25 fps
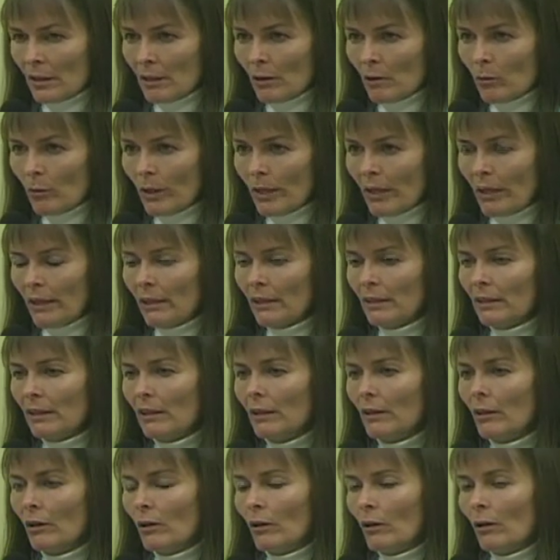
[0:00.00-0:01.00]
in a way,
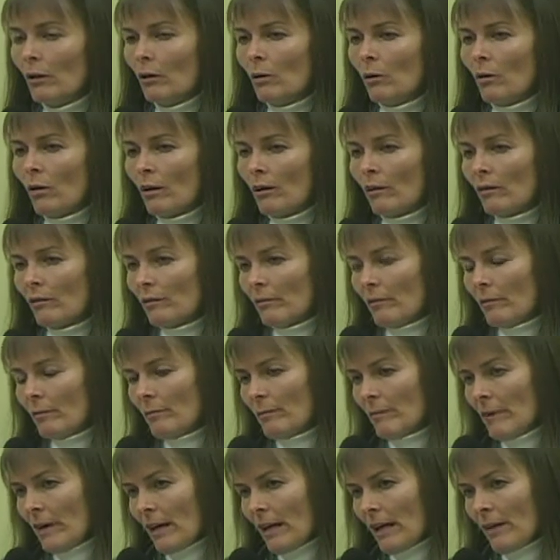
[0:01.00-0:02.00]
or
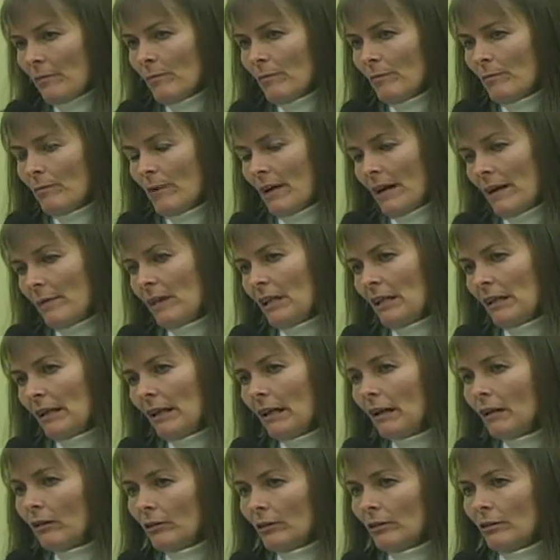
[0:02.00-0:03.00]
I get
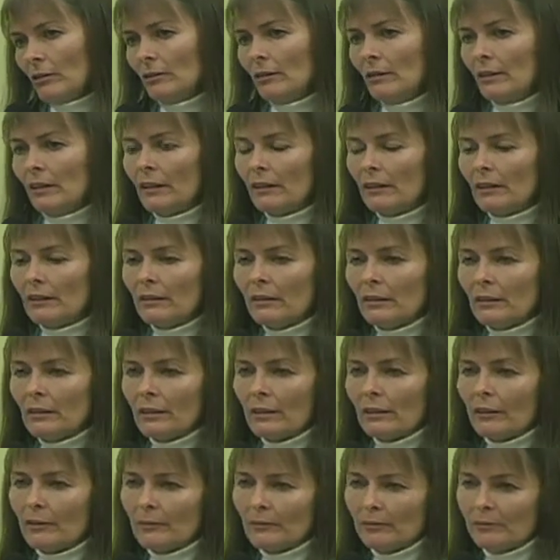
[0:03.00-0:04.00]
held and,
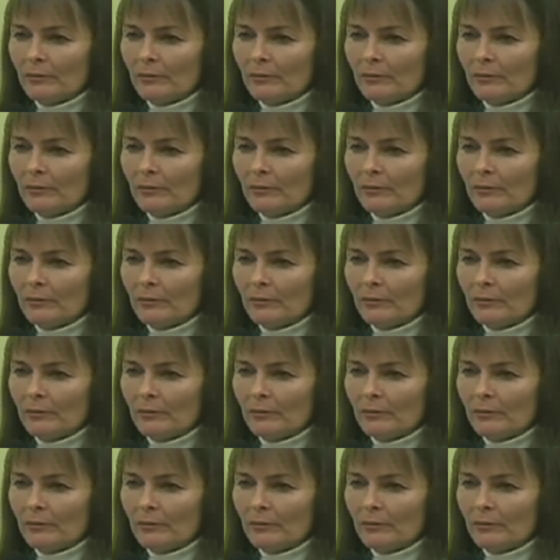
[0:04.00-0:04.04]
mm-hmm.